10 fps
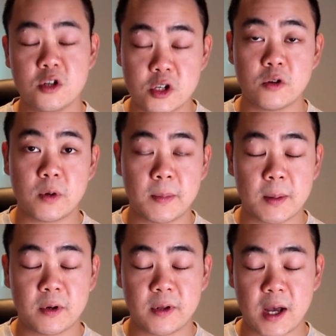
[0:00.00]
should
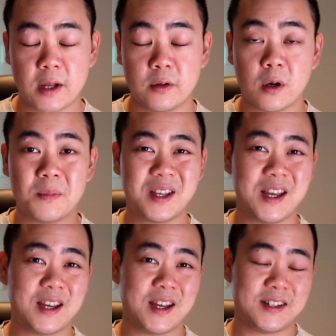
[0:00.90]
remember that not
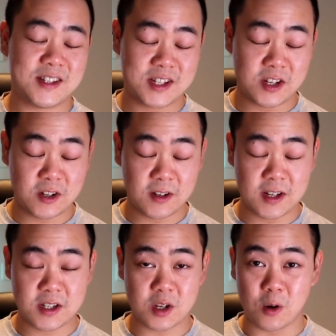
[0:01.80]
making a decision
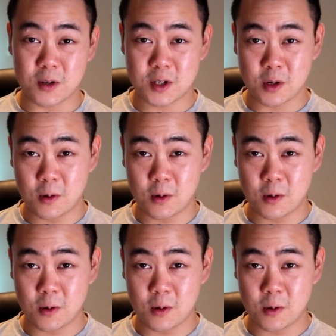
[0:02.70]
is also